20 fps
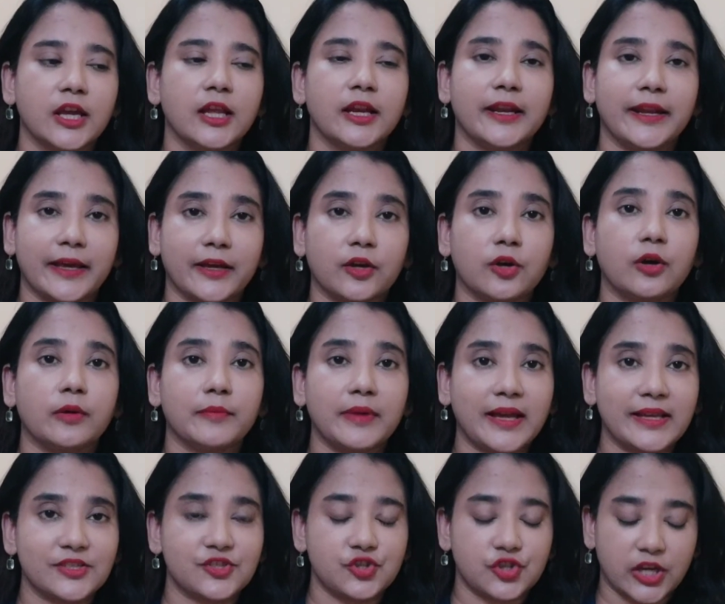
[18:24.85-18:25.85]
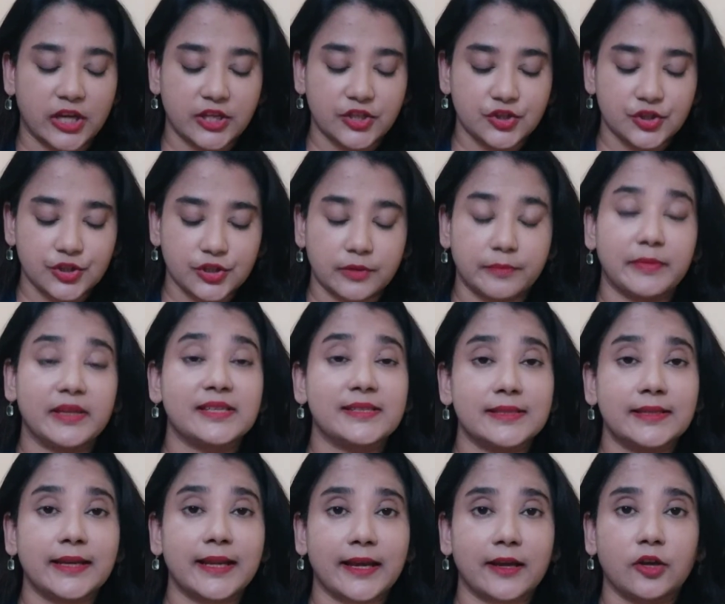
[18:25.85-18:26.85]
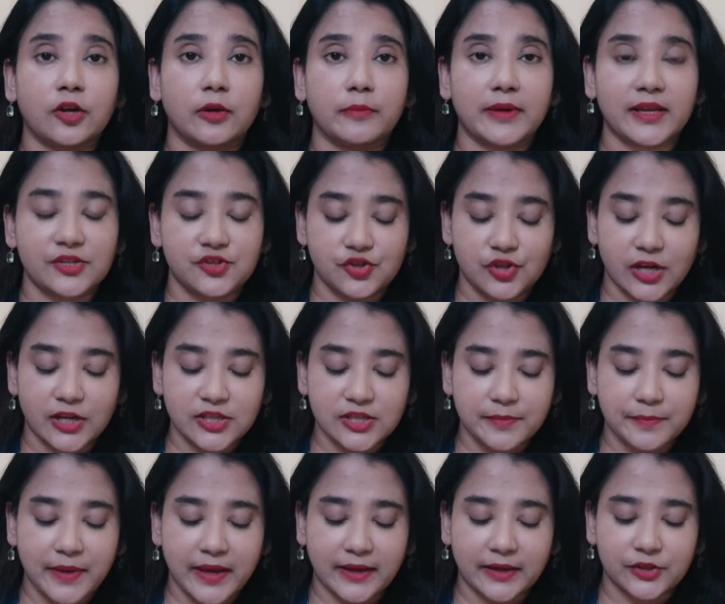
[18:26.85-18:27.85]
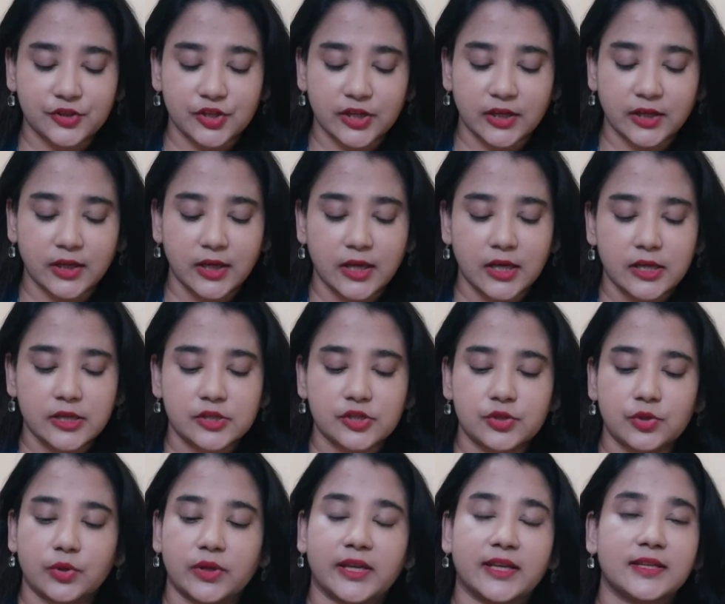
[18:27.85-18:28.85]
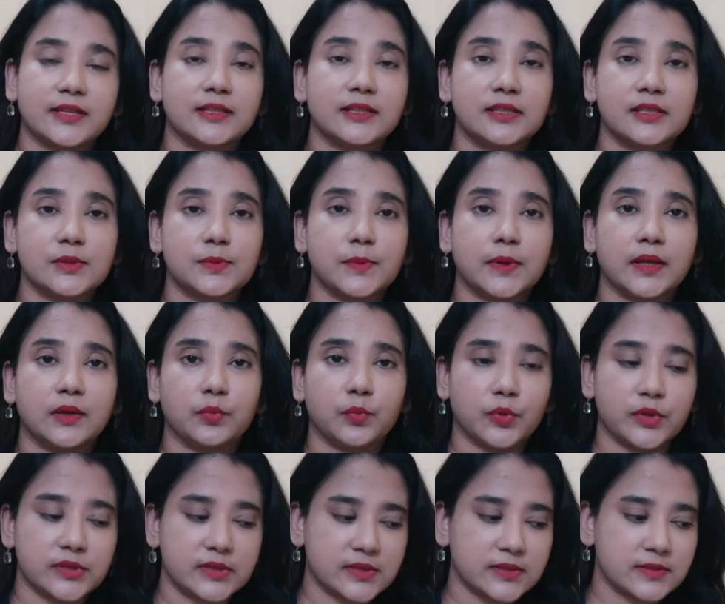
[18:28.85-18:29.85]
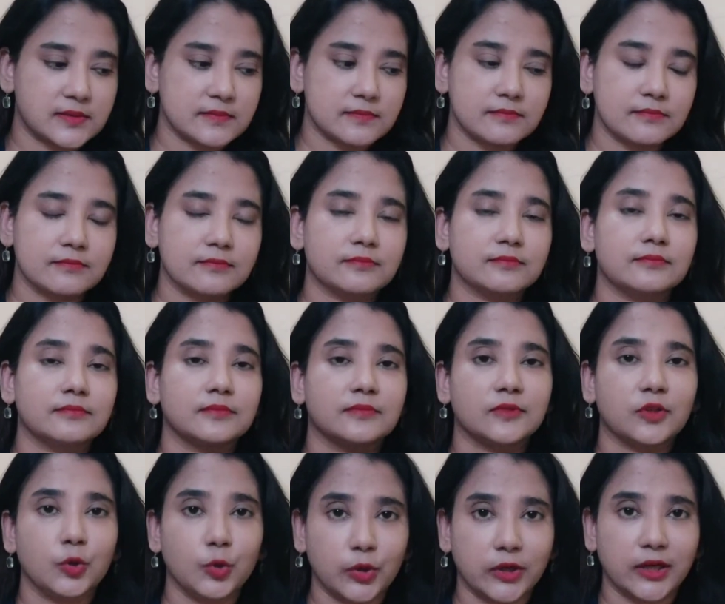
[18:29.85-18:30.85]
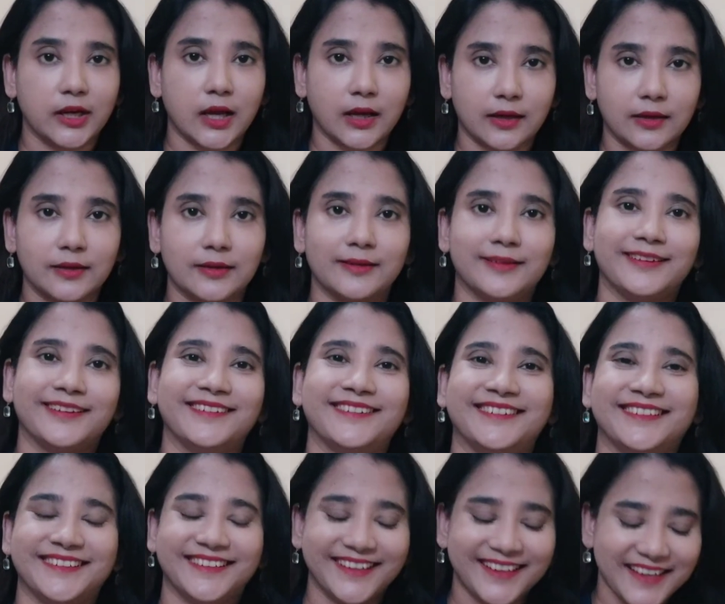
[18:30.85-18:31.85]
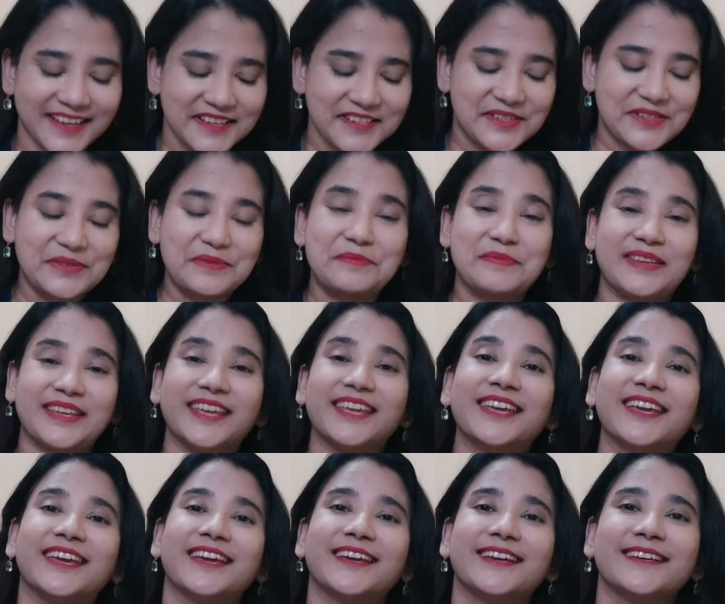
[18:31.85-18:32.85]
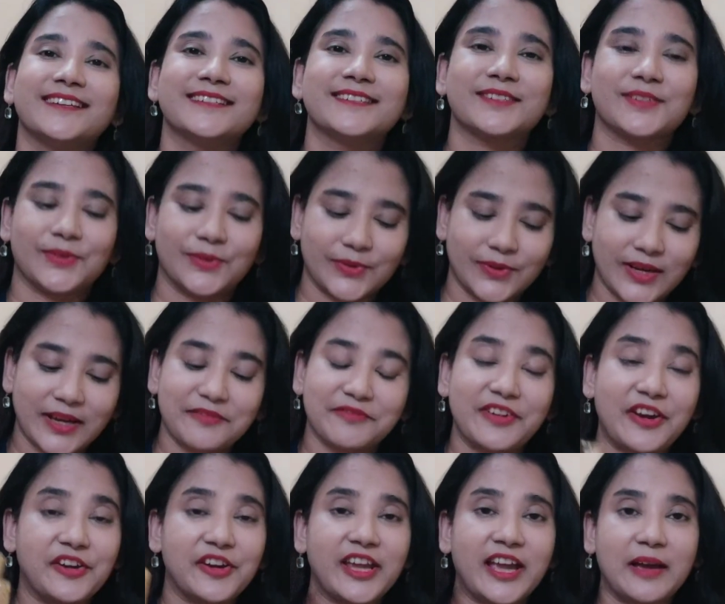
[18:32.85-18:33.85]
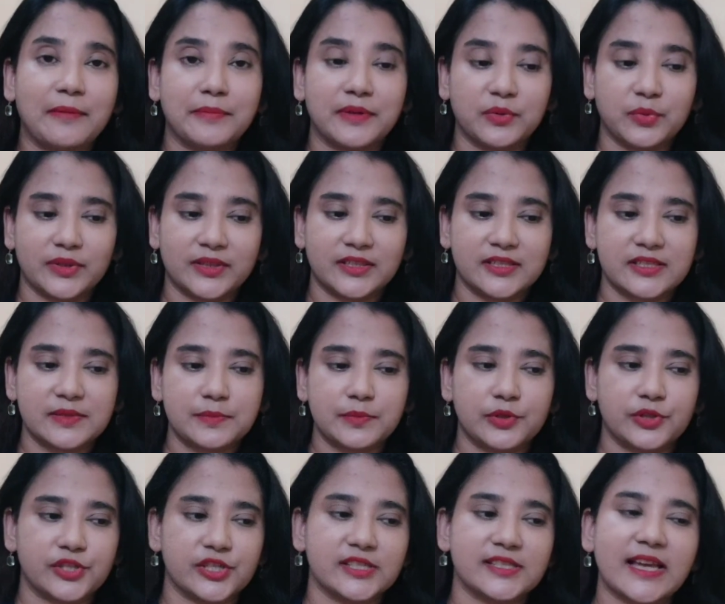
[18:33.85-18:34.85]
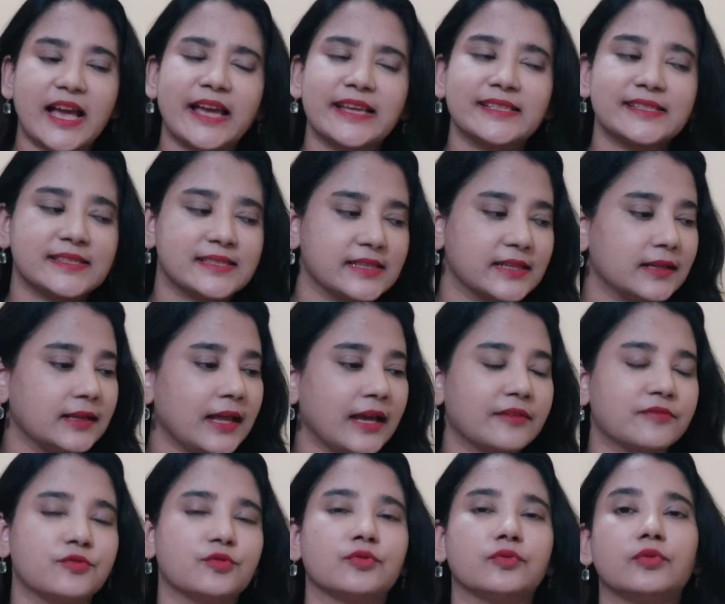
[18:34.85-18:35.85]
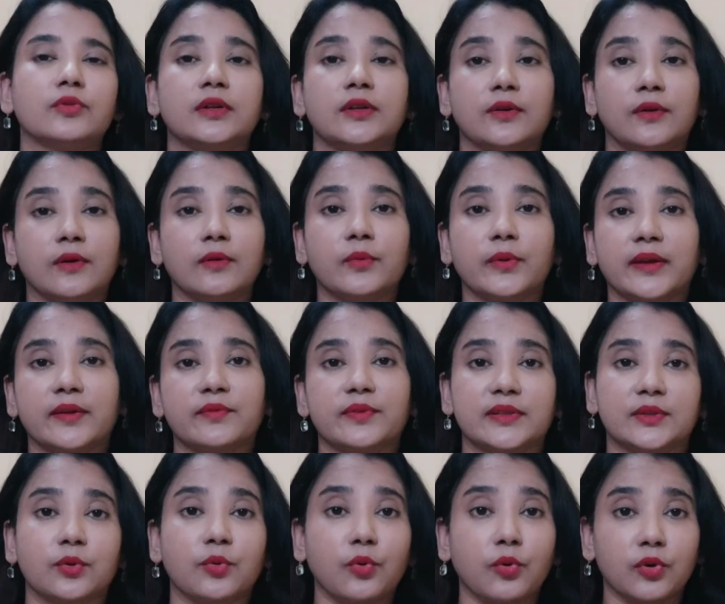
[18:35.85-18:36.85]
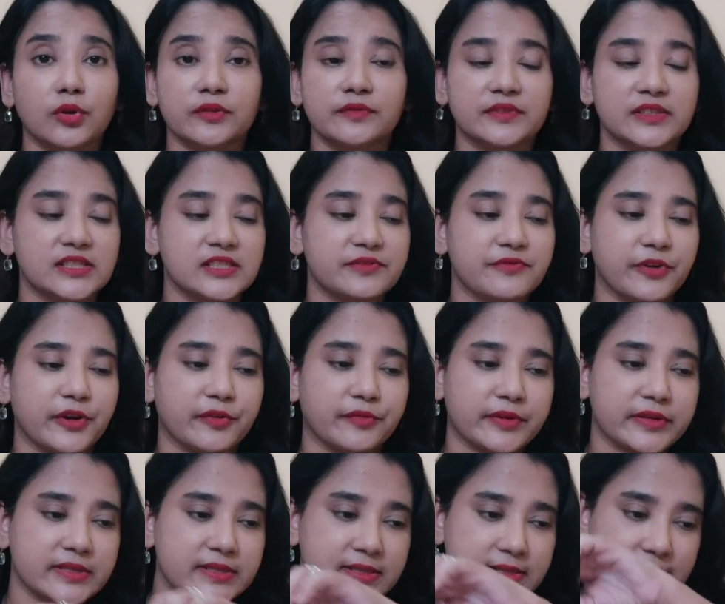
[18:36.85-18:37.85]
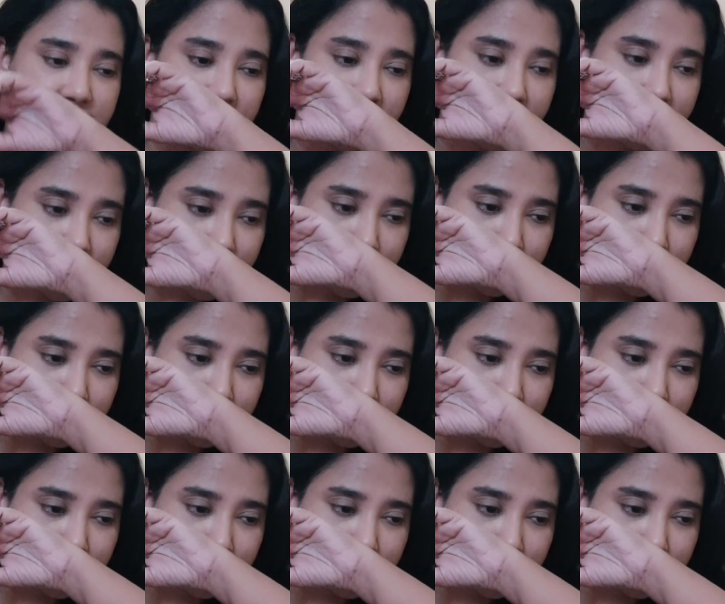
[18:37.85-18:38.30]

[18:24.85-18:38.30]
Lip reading: Lancôme has changed, the Maison Lancôme has changed the packaging, so getting this one was good luck to me. So I'm very happy with this purchase. I still have to go a long way with all of these fragrances and,